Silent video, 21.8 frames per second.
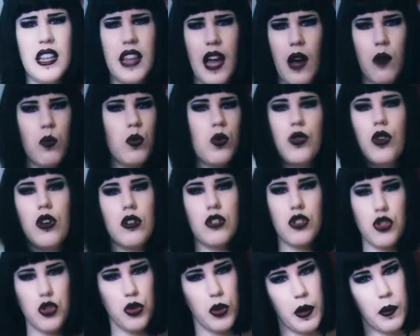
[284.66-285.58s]
that will
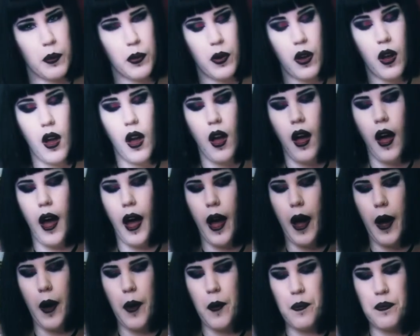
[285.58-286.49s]
not drip.
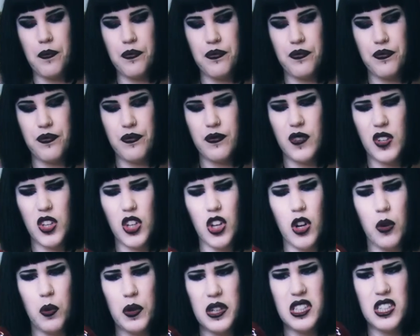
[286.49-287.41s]
Um, you
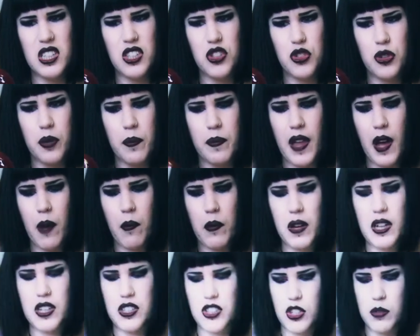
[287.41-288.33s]
don't want it to drip that
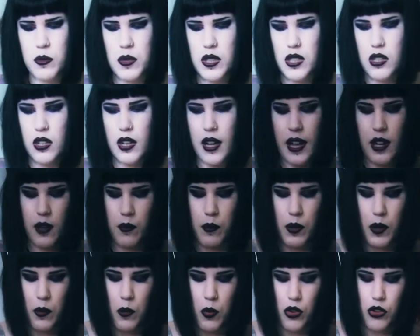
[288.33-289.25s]
much, so I'm just gonna add a
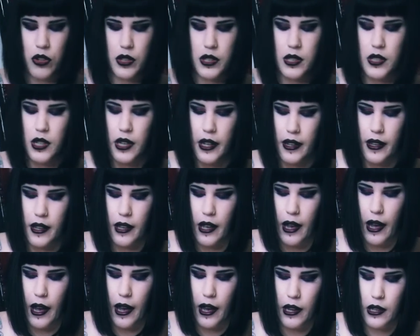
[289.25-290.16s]
bit more in
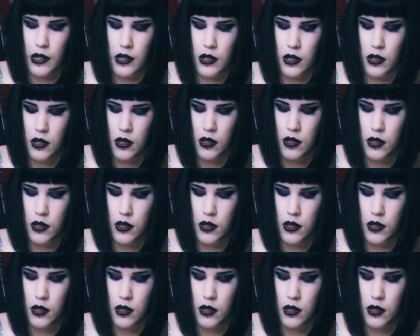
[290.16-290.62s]
again.